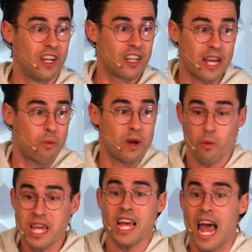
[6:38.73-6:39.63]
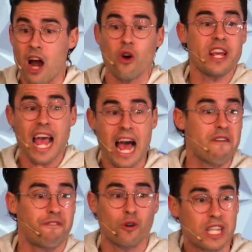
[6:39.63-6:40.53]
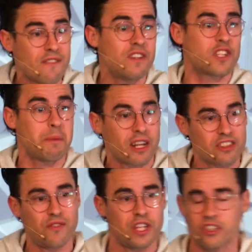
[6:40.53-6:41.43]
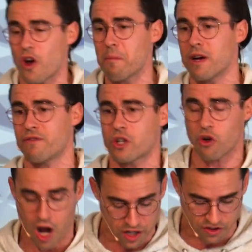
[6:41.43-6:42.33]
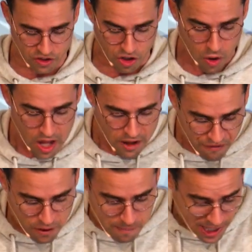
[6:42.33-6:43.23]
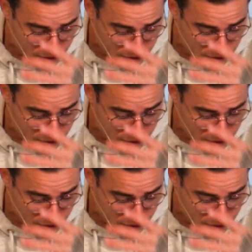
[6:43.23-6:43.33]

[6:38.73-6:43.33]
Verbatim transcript: Like we, we already have forgiveness because of the atonement of the cross. And so for the men